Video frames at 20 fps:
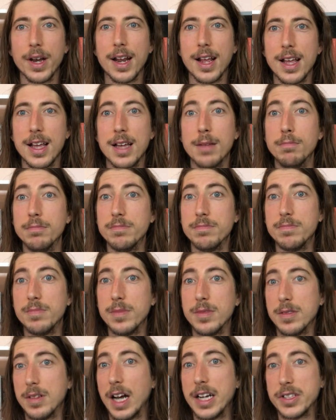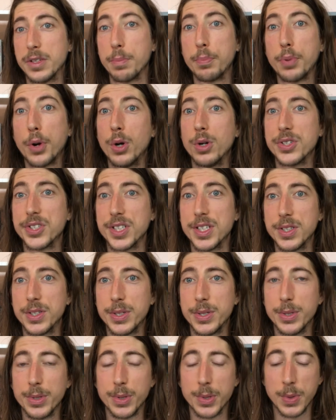but him as a person
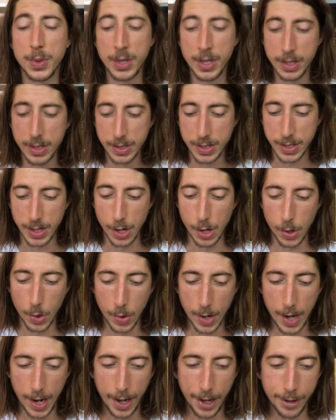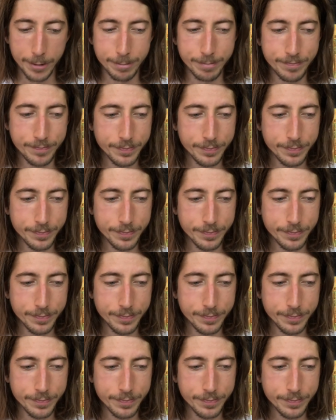too. So